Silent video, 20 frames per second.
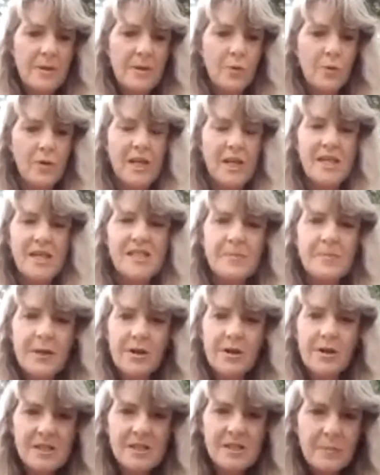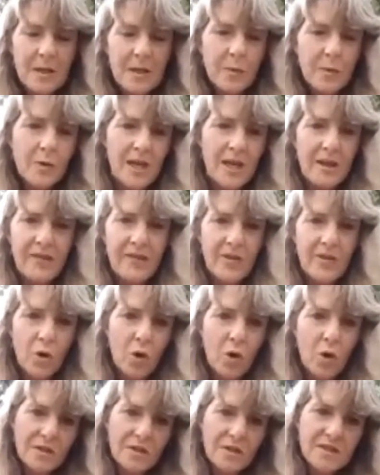people hear spirits, people hear
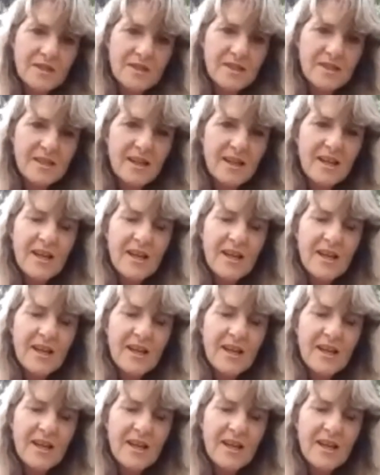thoughts.